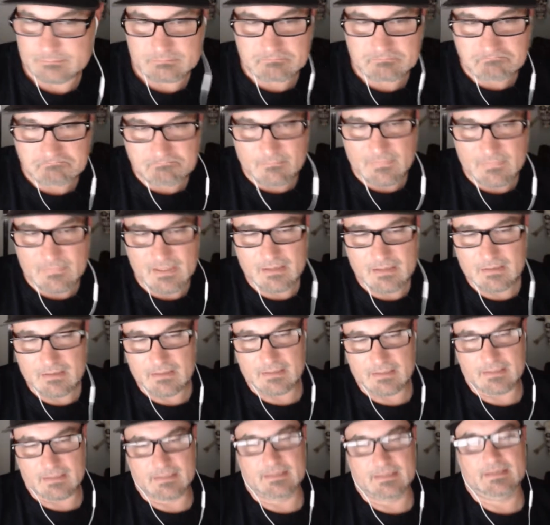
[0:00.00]
double jeopardy
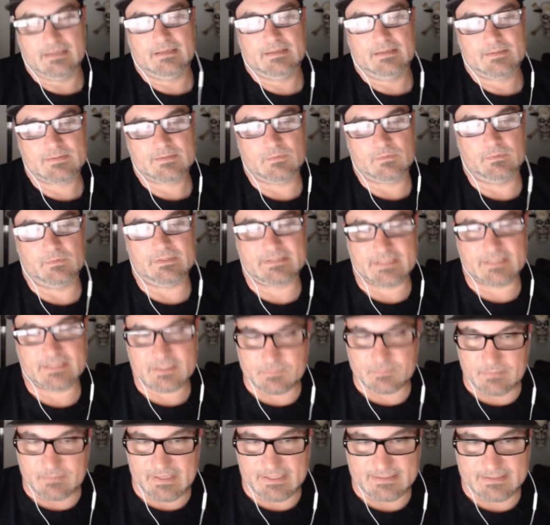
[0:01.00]
check. So what
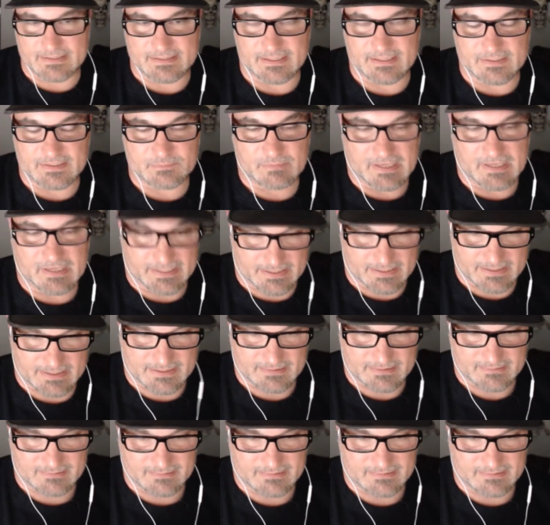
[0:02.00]
this means is, Mike,